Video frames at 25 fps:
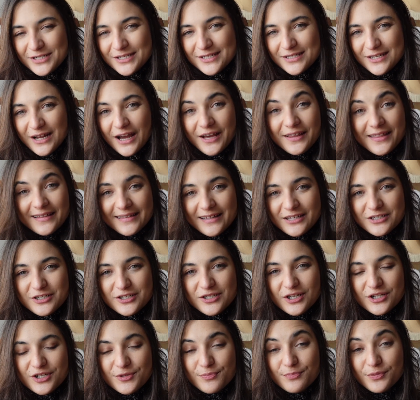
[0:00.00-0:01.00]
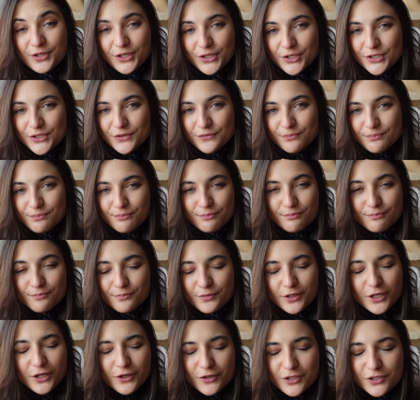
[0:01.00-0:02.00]
I think they're just such
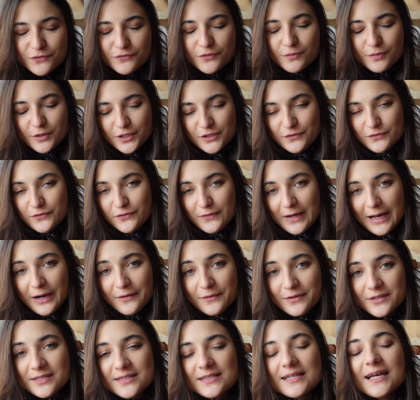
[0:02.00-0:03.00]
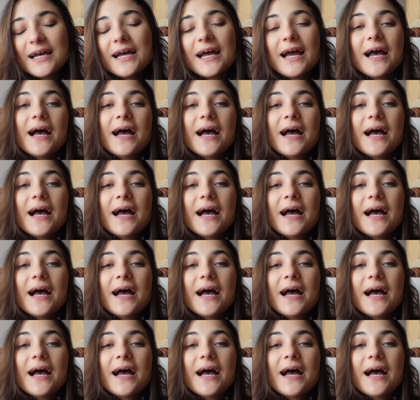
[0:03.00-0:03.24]
beautiful flowers.